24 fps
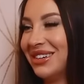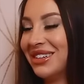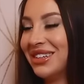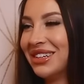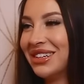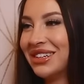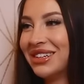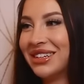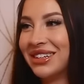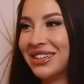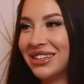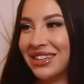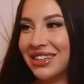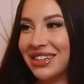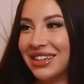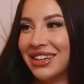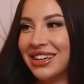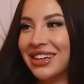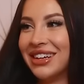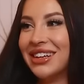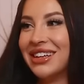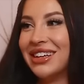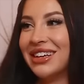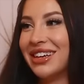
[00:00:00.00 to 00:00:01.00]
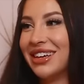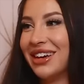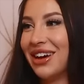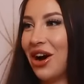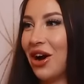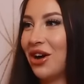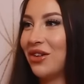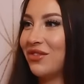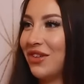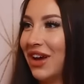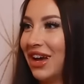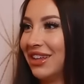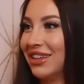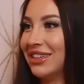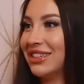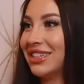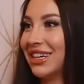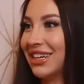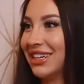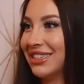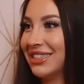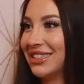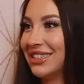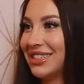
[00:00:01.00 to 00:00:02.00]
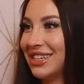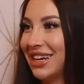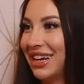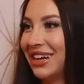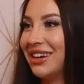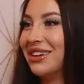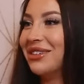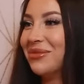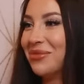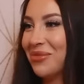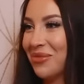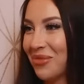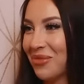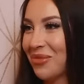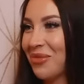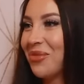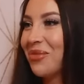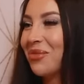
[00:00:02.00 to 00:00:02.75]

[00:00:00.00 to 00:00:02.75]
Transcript: comment. She's like, on when Valentine's your husband Day.